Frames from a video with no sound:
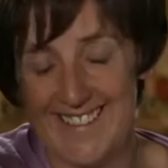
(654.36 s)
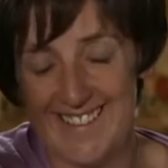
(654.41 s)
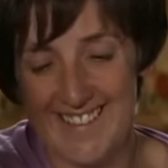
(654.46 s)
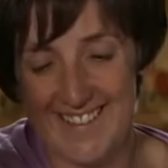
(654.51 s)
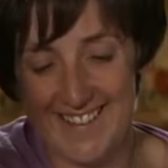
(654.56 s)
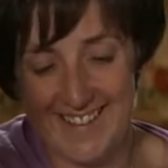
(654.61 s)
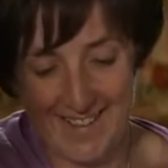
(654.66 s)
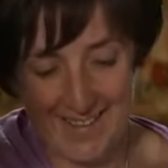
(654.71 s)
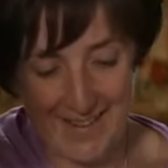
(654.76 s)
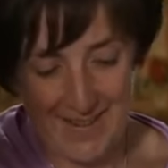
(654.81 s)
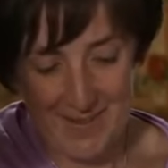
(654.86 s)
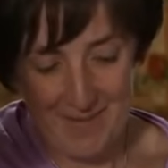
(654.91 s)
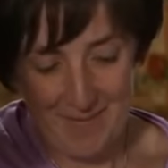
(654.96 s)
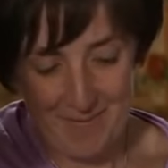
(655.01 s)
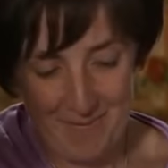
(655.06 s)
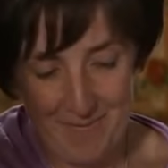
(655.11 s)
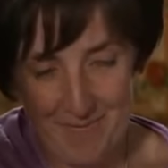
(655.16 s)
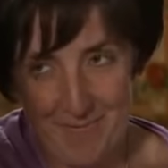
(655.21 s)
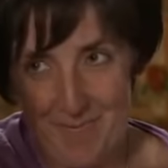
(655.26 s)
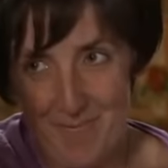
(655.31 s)
but
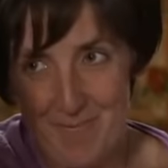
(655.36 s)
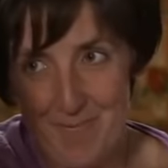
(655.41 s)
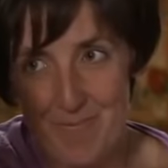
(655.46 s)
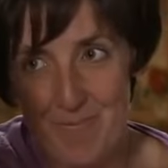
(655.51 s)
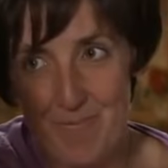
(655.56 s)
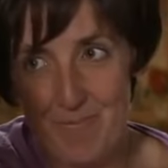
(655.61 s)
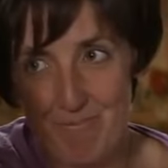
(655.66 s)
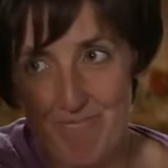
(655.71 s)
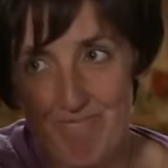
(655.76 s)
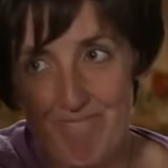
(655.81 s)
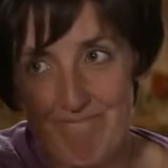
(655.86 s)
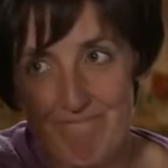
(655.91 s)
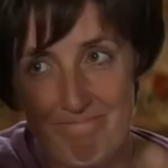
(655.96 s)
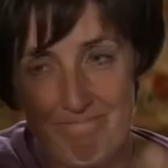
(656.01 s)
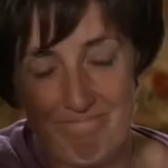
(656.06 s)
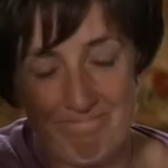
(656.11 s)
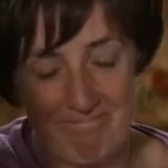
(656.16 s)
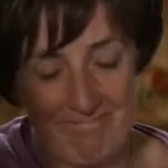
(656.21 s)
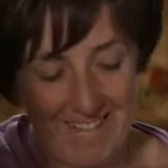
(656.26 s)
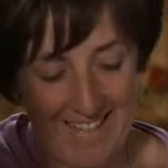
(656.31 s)
part of you must be made
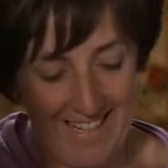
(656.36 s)
up.